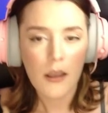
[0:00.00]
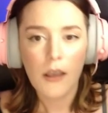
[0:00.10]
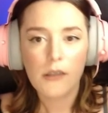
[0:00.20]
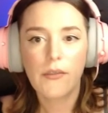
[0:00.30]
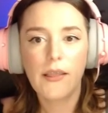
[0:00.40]

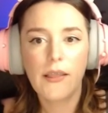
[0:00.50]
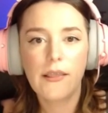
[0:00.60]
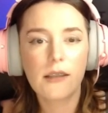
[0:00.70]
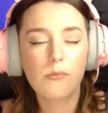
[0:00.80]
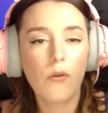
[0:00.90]
So I think the
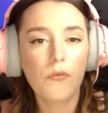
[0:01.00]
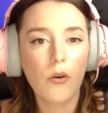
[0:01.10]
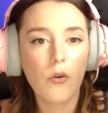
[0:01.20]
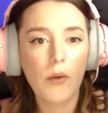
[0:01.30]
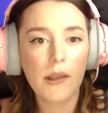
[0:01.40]
next port of
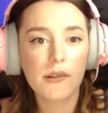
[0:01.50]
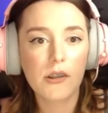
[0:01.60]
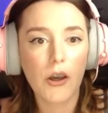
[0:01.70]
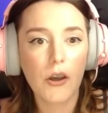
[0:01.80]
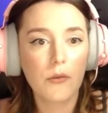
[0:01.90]
call is to
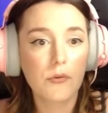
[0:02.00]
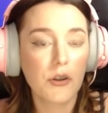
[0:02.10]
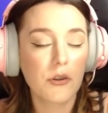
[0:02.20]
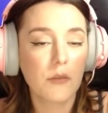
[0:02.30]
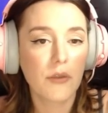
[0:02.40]
go to
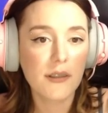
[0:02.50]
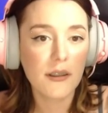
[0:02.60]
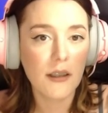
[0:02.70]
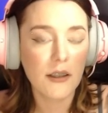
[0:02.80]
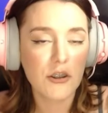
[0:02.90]
the
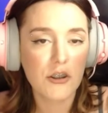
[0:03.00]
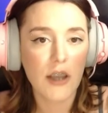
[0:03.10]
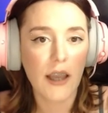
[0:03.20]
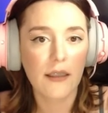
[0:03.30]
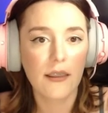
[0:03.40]
prison and just
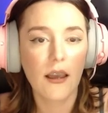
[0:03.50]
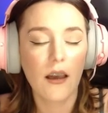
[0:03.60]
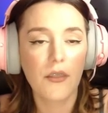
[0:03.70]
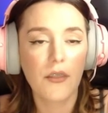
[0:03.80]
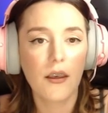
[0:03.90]
check the
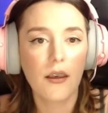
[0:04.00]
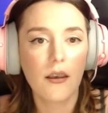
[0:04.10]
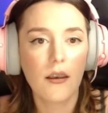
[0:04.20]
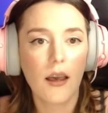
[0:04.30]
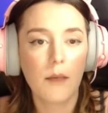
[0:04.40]
other